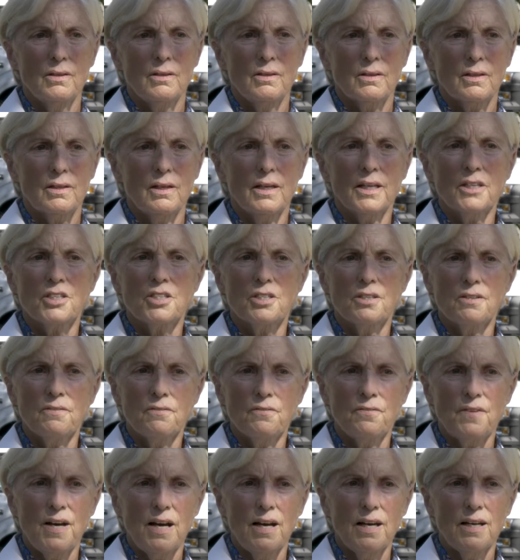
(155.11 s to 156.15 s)
collection of
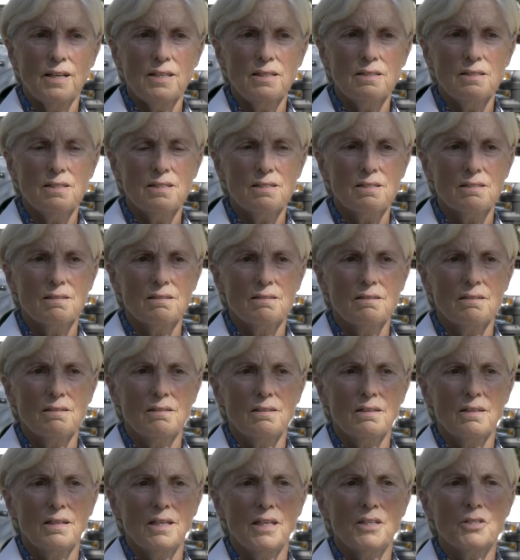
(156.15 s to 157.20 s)
fines
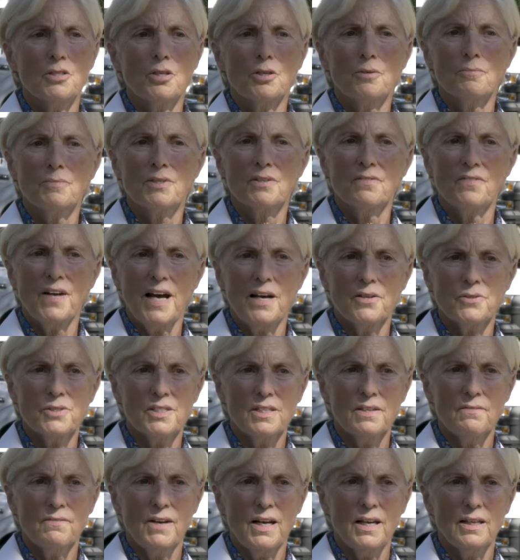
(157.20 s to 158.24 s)
in terms of
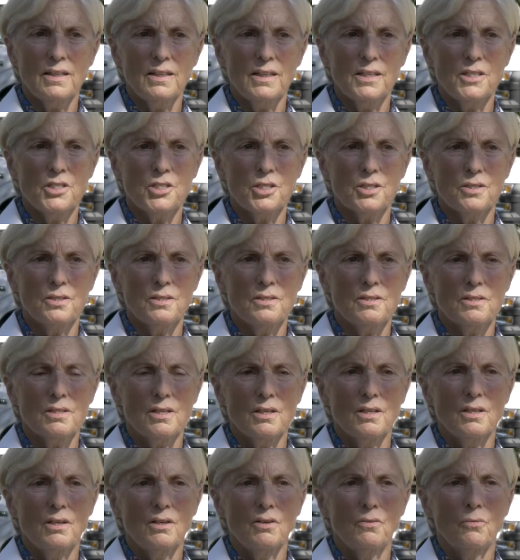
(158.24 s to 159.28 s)
housing violations,
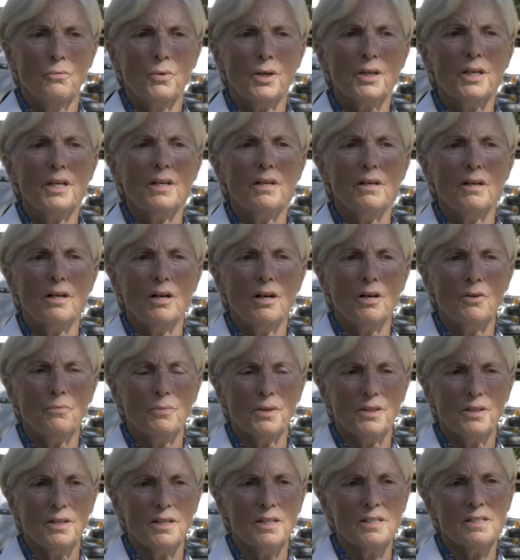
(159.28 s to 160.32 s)
working hard
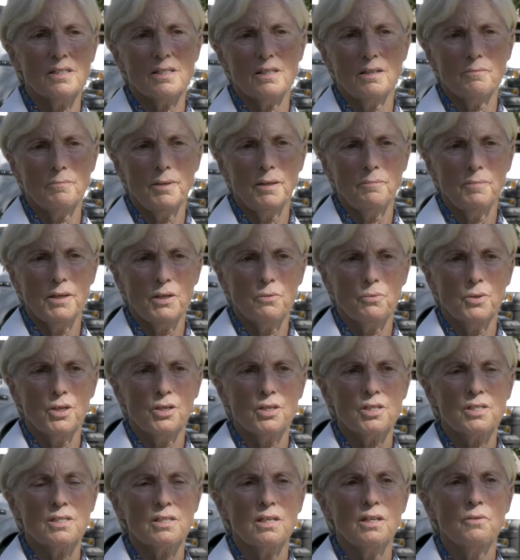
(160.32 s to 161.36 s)
with us on Public
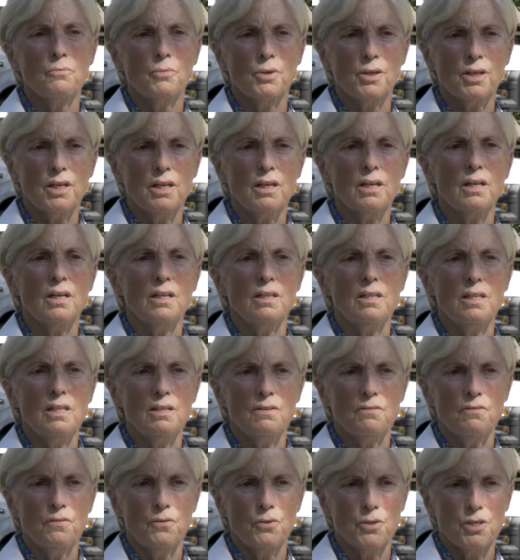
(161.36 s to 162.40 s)
Works, and working on the
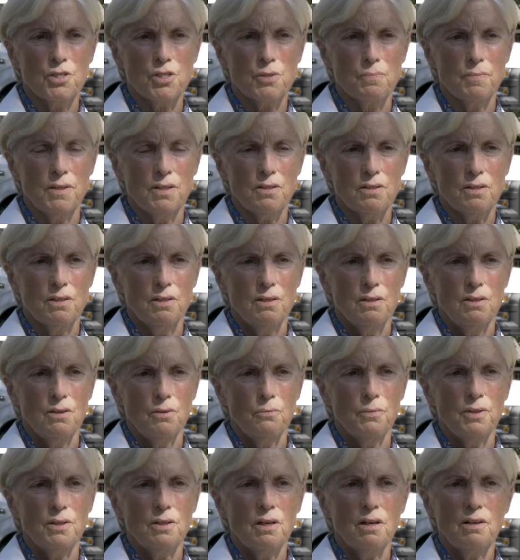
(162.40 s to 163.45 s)
enforcement
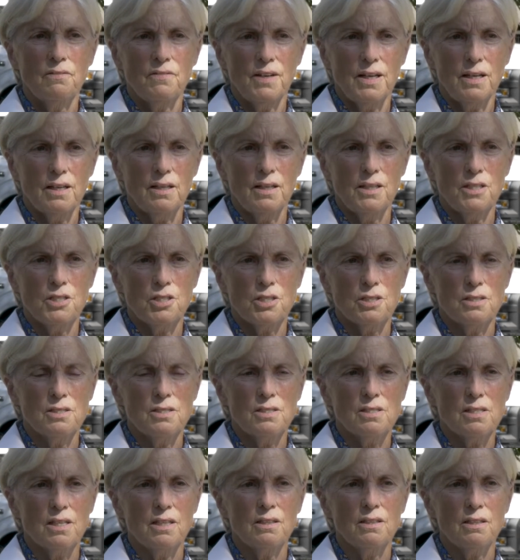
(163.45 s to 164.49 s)
when there are
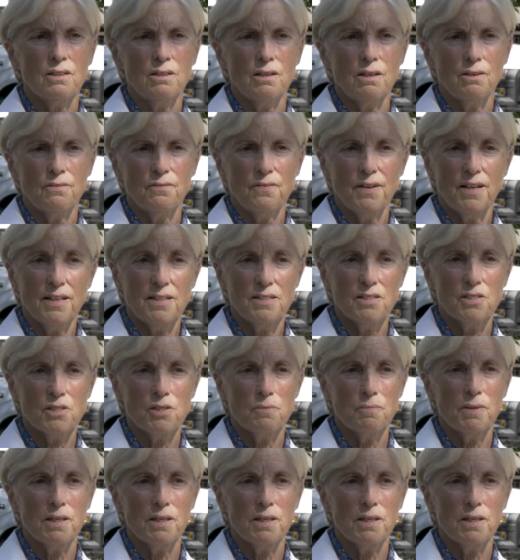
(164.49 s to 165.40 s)
violations and there are fines to be